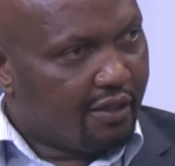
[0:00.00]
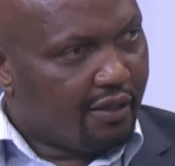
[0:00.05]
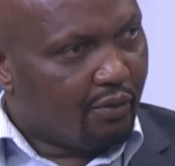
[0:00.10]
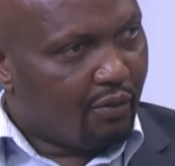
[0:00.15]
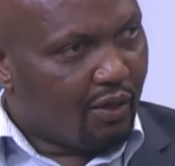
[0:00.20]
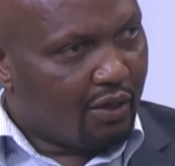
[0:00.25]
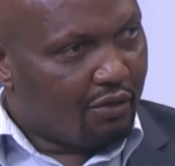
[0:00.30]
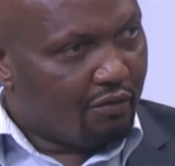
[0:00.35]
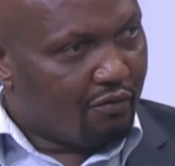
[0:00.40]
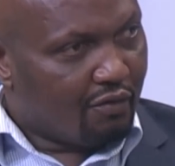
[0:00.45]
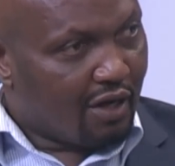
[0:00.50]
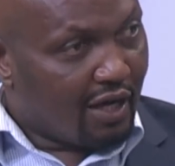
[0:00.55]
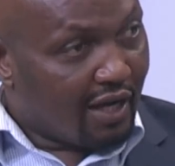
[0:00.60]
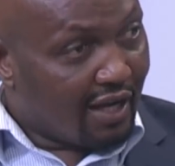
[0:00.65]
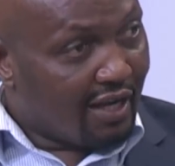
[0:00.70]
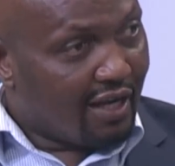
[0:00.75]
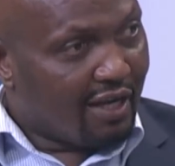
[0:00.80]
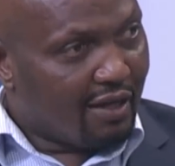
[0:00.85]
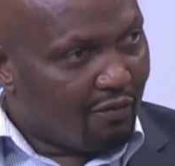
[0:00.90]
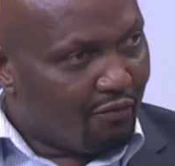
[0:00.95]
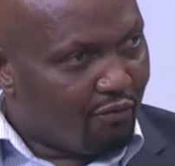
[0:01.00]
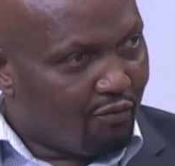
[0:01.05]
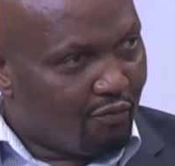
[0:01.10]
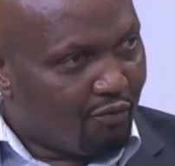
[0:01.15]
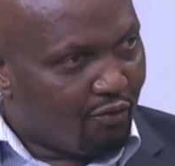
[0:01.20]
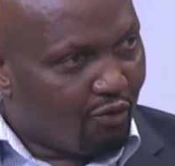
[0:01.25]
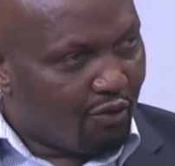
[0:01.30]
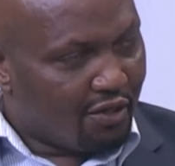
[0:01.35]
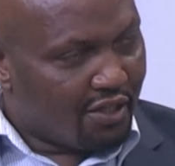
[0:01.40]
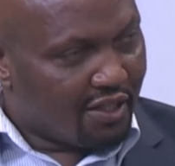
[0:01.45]
one of our
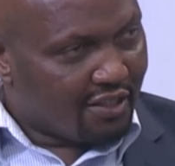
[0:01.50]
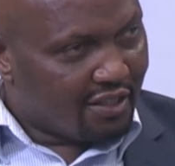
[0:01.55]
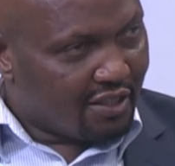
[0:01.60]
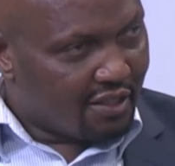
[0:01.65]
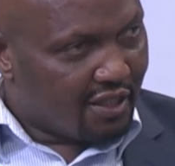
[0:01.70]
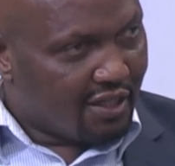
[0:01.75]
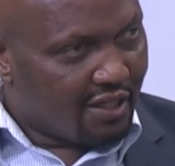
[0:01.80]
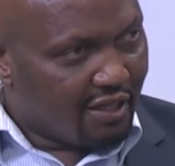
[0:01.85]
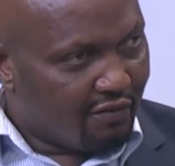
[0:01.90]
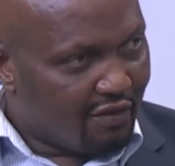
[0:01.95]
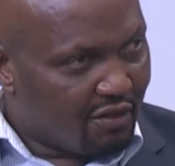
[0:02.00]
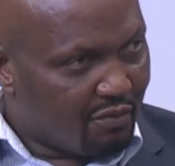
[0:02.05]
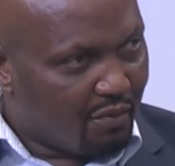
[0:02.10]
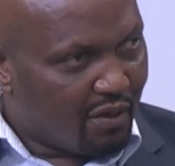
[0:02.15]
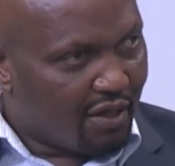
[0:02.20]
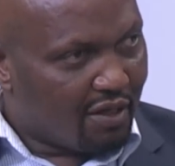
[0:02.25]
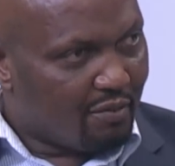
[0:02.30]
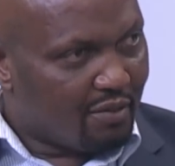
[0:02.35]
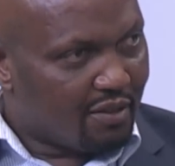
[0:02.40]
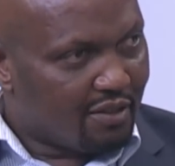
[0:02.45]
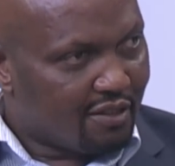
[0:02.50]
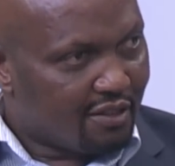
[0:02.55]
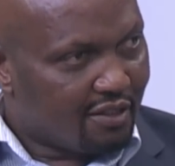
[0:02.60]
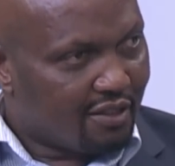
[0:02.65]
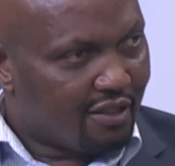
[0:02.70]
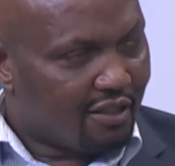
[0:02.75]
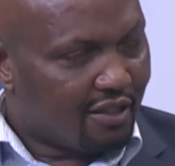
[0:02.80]
colleagues in the 11th parliament,